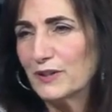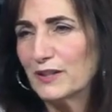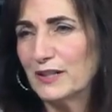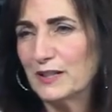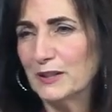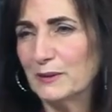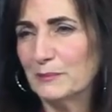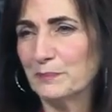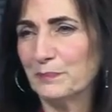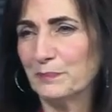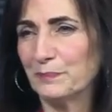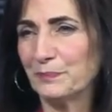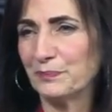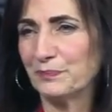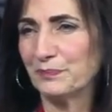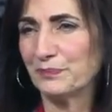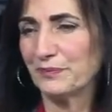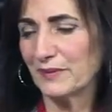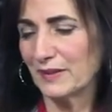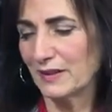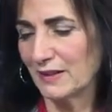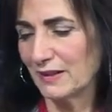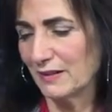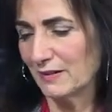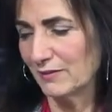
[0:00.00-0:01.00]
for him.
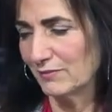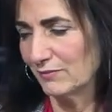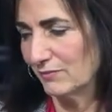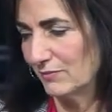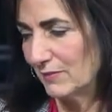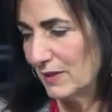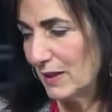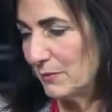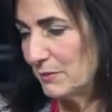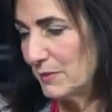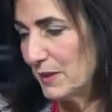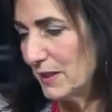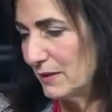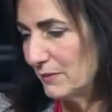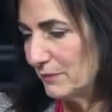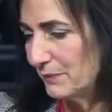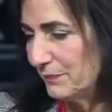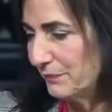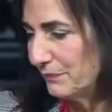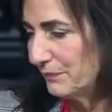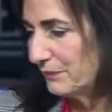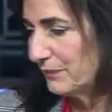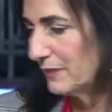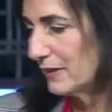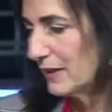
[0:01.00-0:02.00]
Amen.
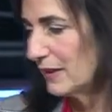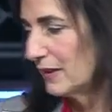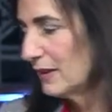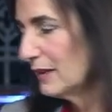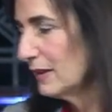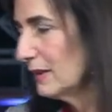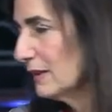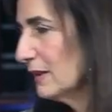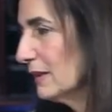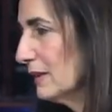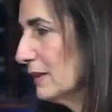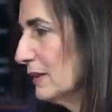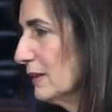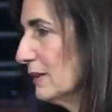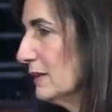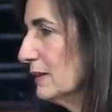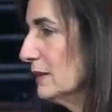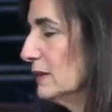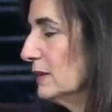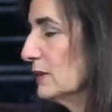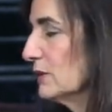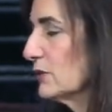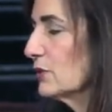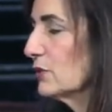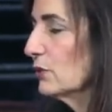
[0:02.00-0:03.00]

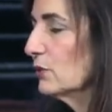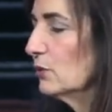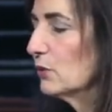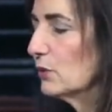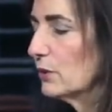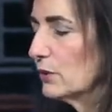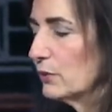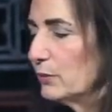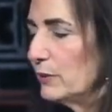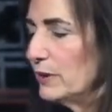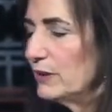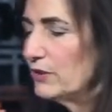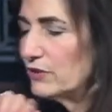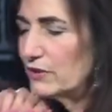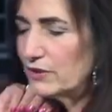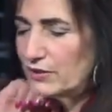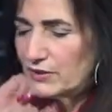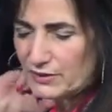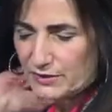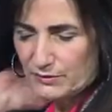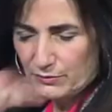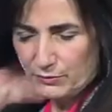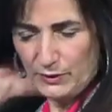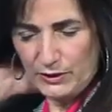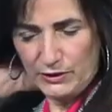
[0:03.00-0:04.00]
So, Lord, we
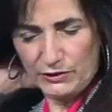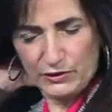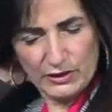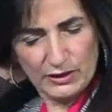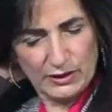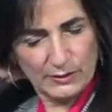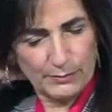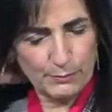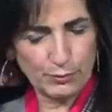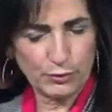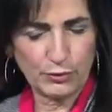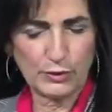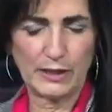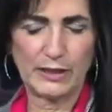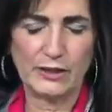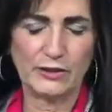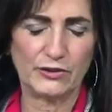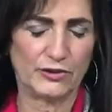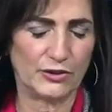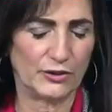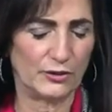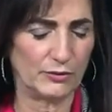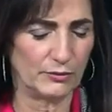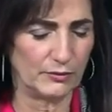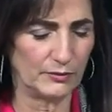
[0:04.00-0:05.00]
just, we just
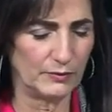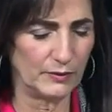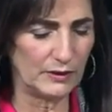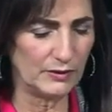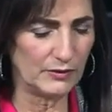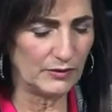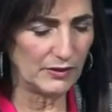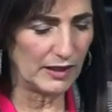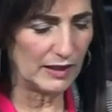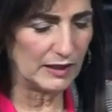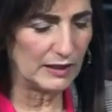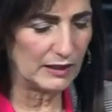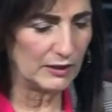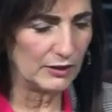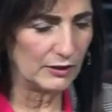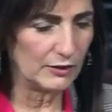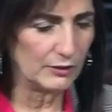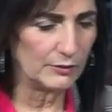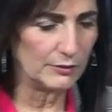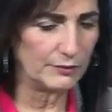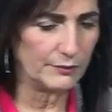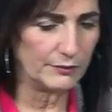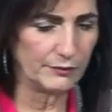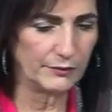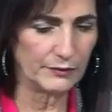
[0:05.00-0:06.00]
praise you and we thank
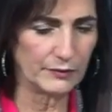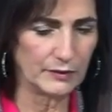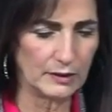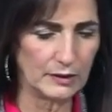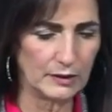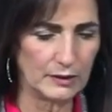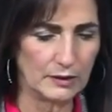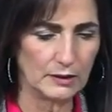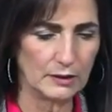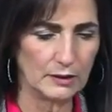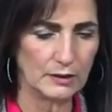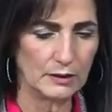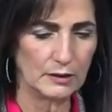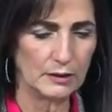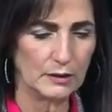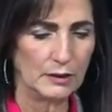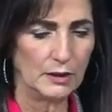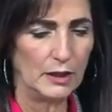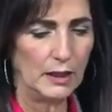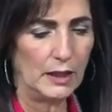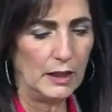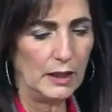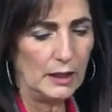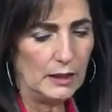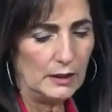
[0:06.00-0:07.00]
you.
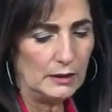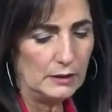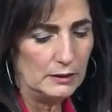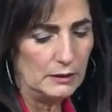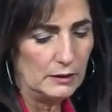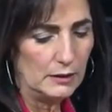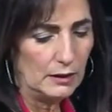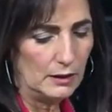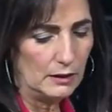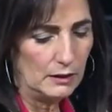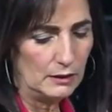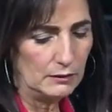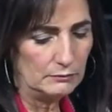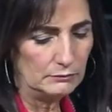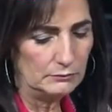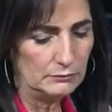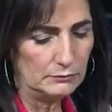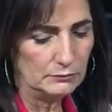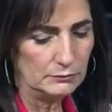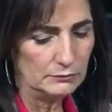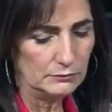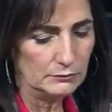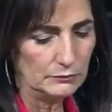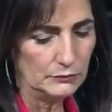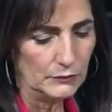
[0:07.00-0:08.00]
And,
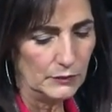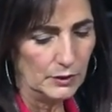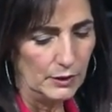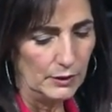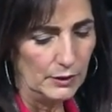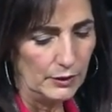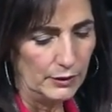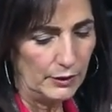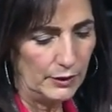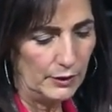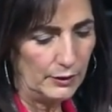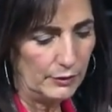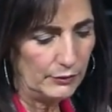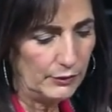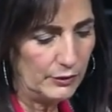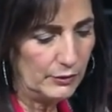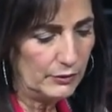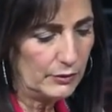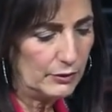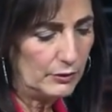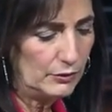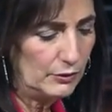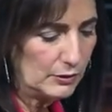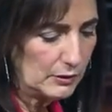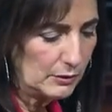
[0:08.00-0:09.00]
um, you know,
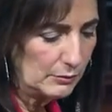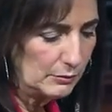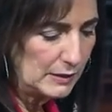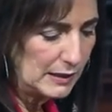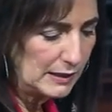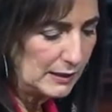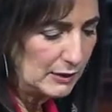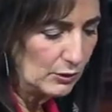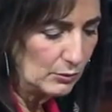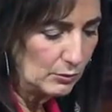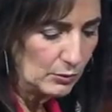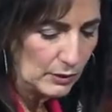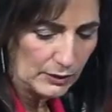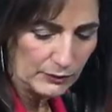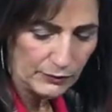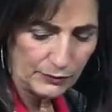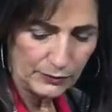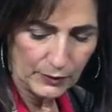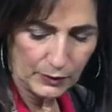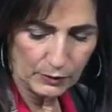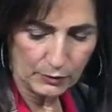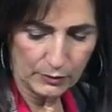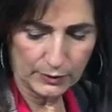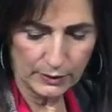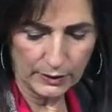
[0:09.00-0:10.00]
you, you can make your way
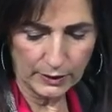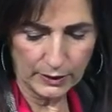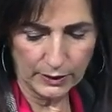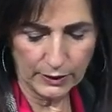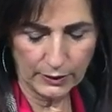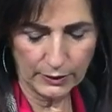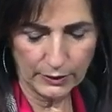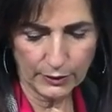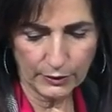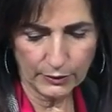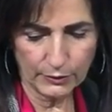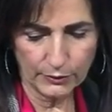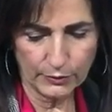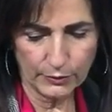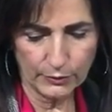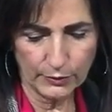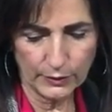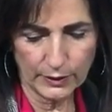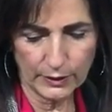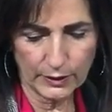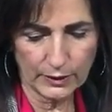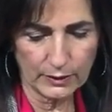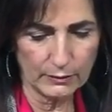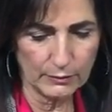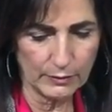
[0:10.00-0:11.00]
forward. You know,
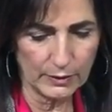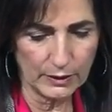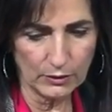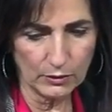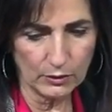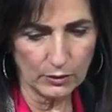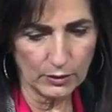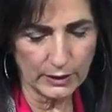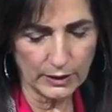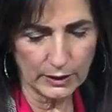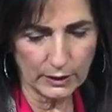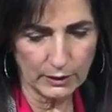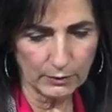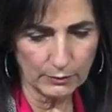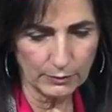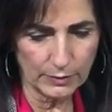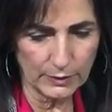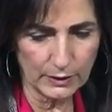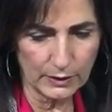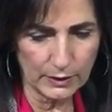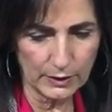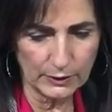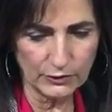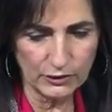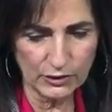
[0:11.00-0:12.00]
we're not going to be long here,
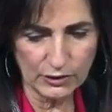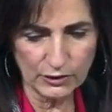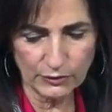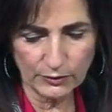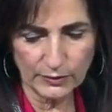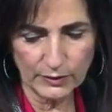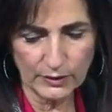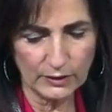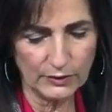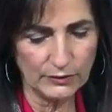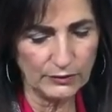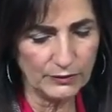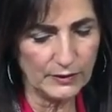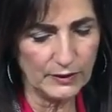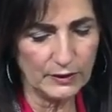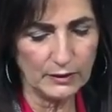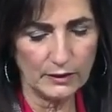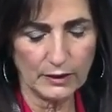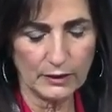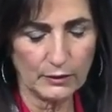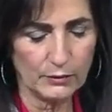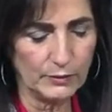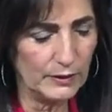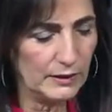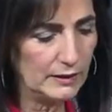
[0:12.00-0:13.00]
but I just really
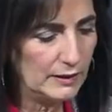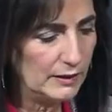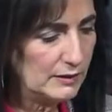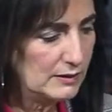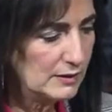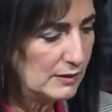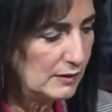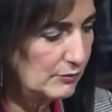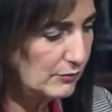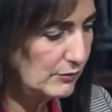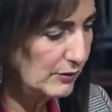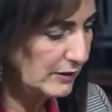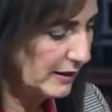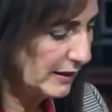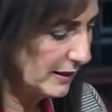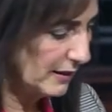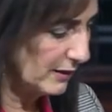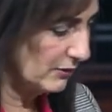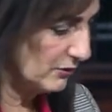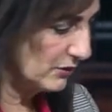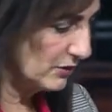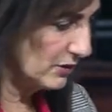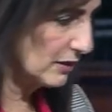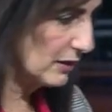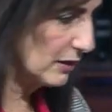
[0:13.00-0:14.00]
feel like we need to
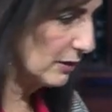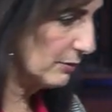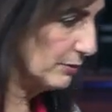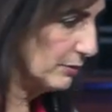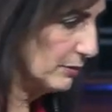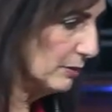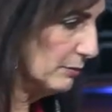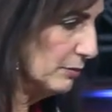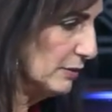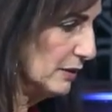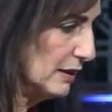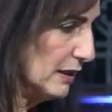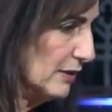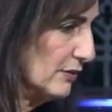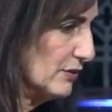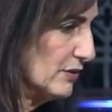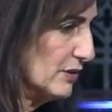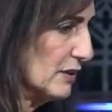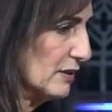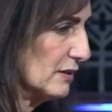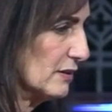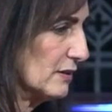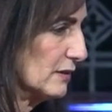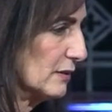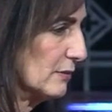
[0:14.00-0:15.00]
renounce a couple of belief
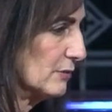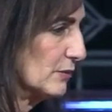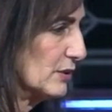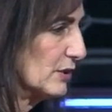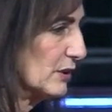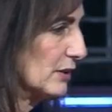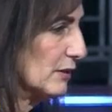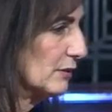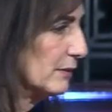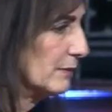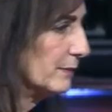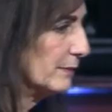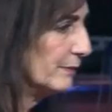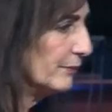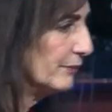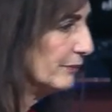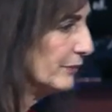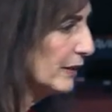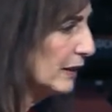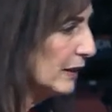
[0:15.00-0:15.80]
systems here.